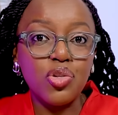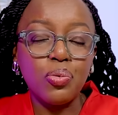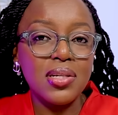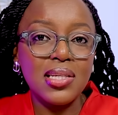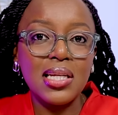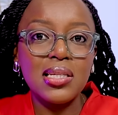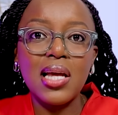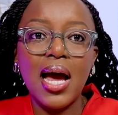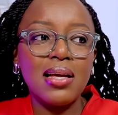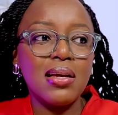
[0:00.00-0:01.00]
it
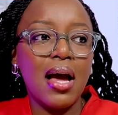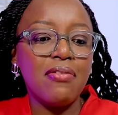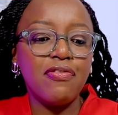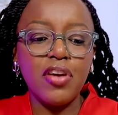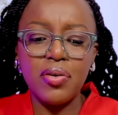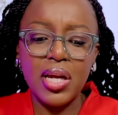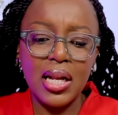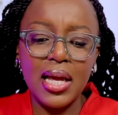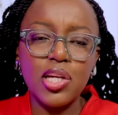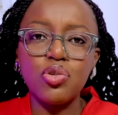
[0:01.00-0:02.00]
wasn't a, a
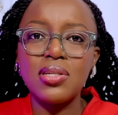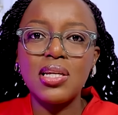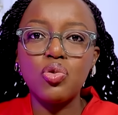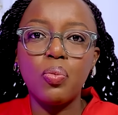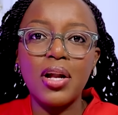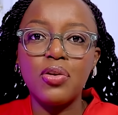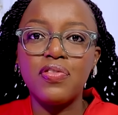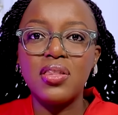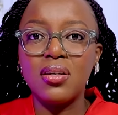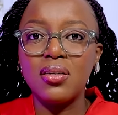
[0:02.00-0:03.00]
very, like, it wasn't one
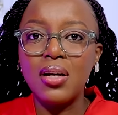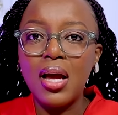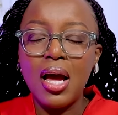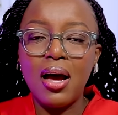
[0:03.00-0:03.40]
of the,